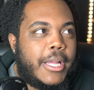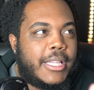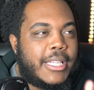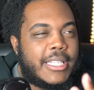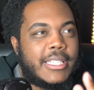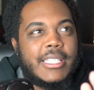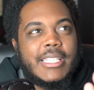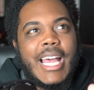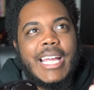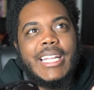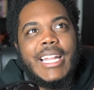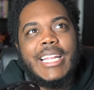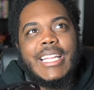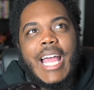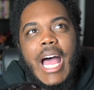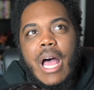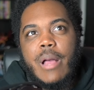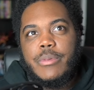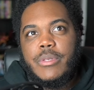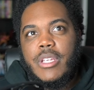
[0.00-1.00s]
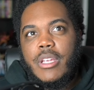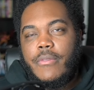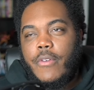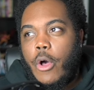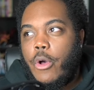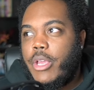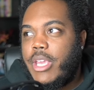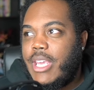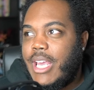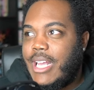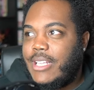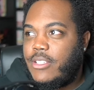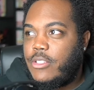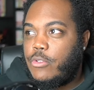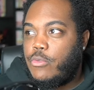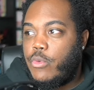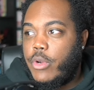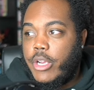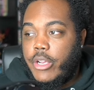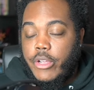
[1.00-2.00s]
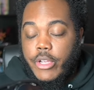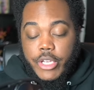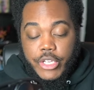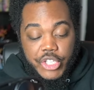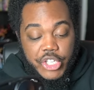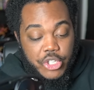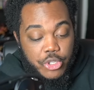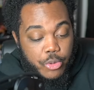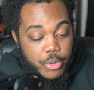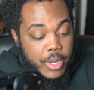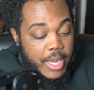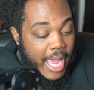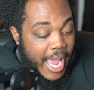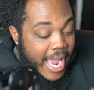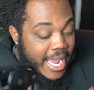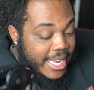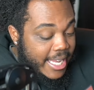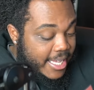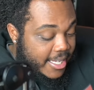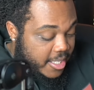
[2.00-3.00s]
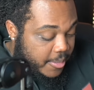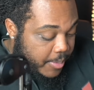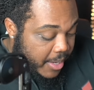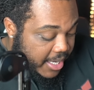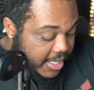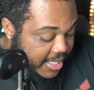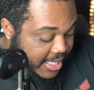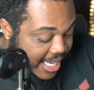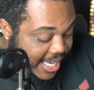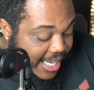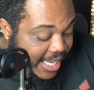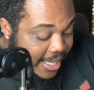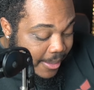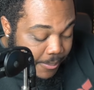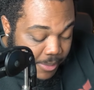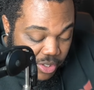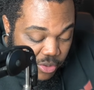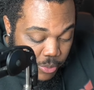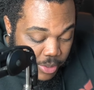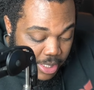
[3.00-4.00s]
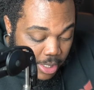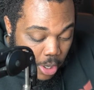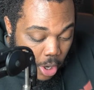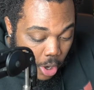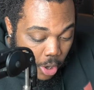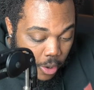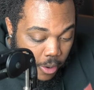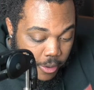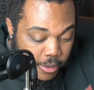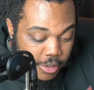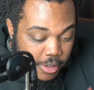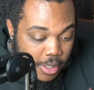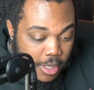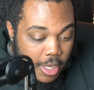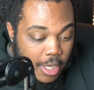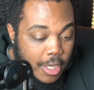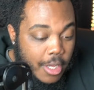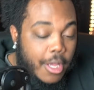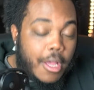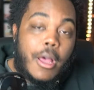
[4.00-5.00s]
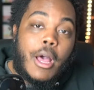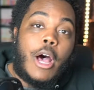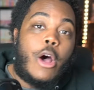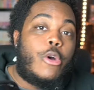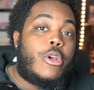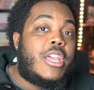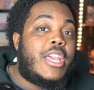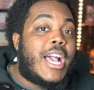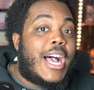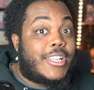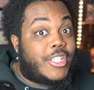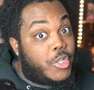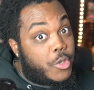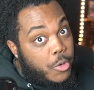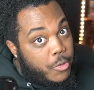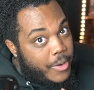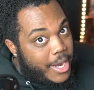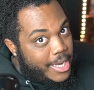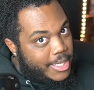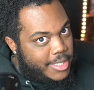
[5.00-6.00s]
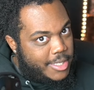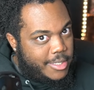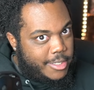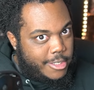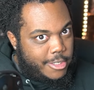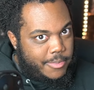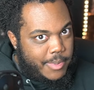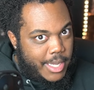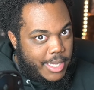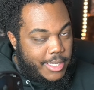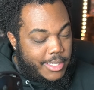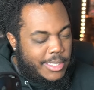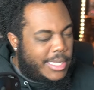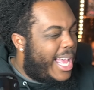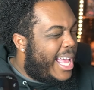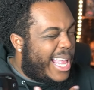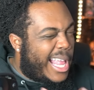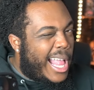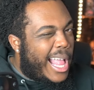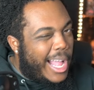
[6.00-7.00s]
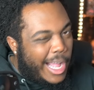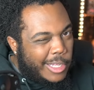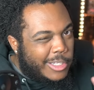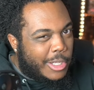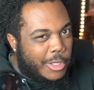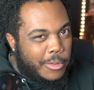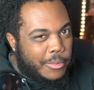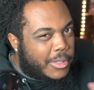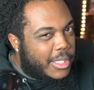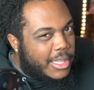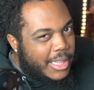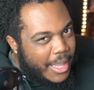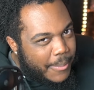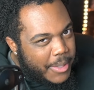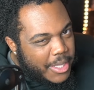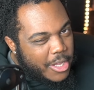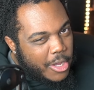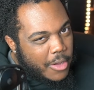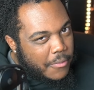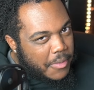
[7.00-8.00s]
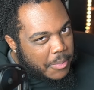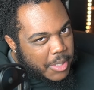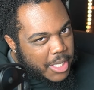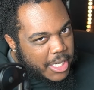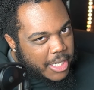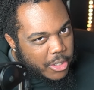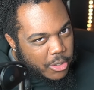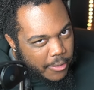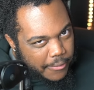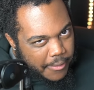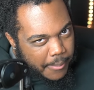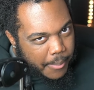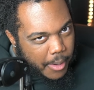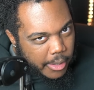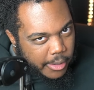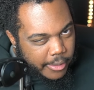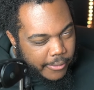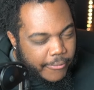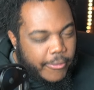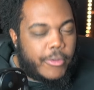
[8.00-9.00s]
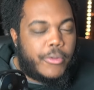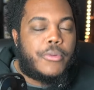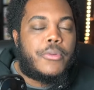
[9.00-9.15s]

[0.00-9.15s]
this is kind of like the opposite of Okuyasu, where she's creating a space, hitting in between the cards Okuyasu erases the space. I, I don't know. Let me know if I'm cooking or if I'm burning the food.